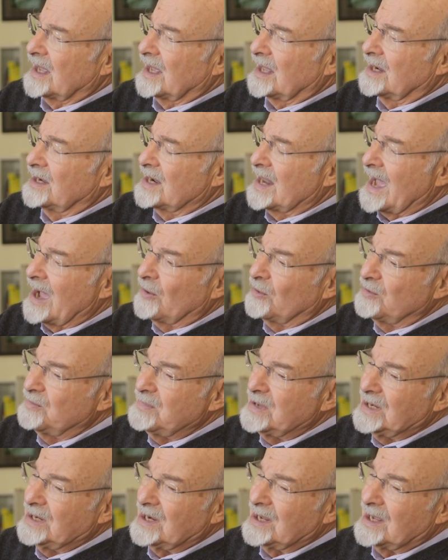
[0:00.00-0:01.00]
a noun
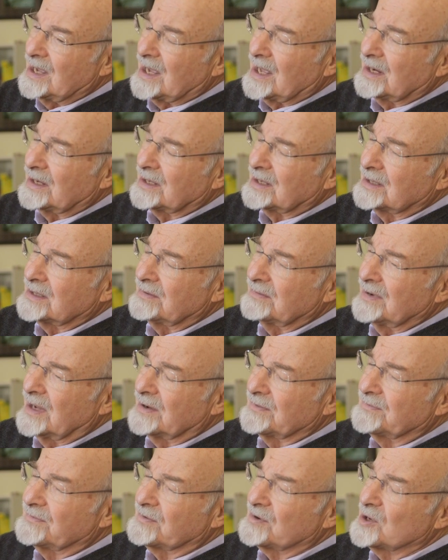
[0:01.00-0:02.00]
meaning and a
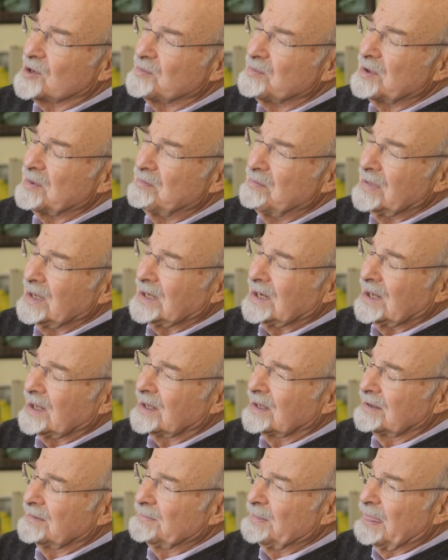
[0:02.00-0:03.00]
verb meaning.
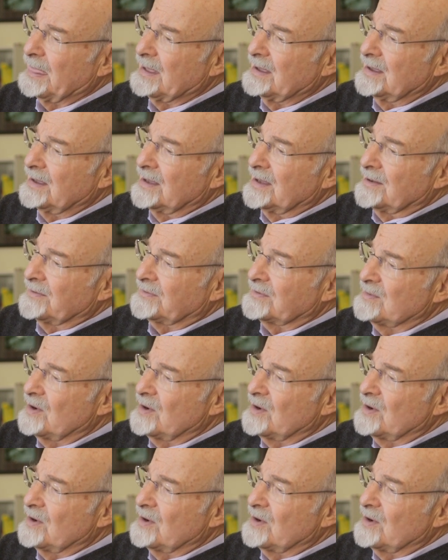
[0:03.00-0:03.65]
For